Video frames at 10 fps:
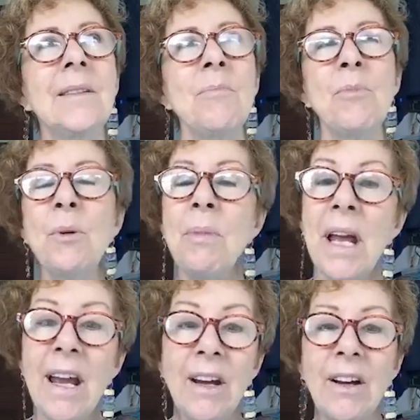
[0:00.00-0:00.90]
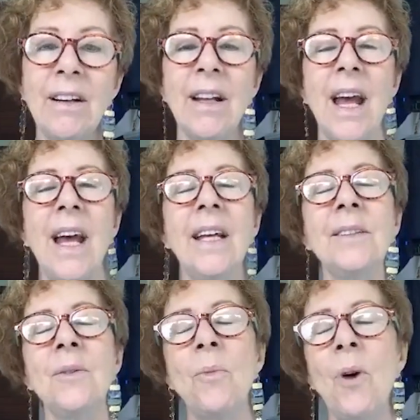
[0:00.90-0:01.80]
prepared
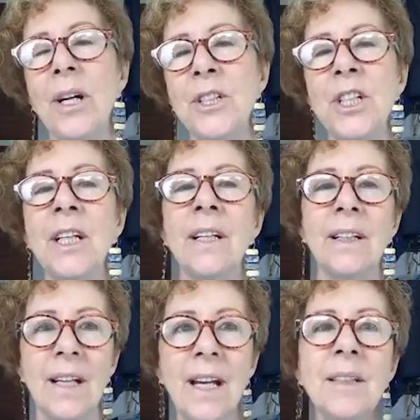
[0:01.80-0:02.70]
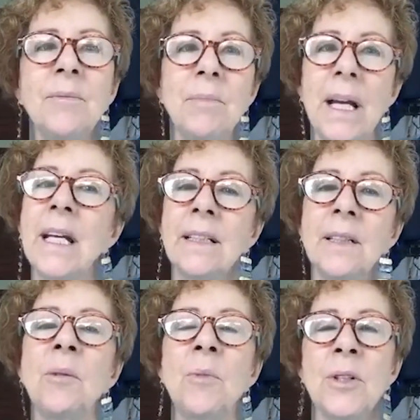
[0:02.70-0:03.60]
and watching and paying a
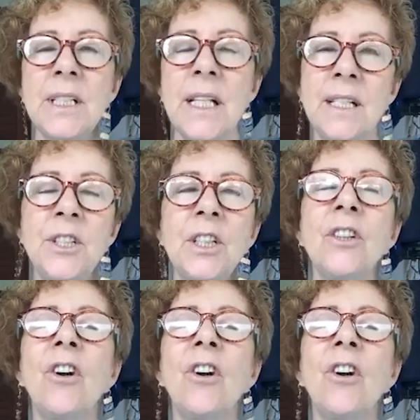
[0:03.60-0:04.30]
little more attention,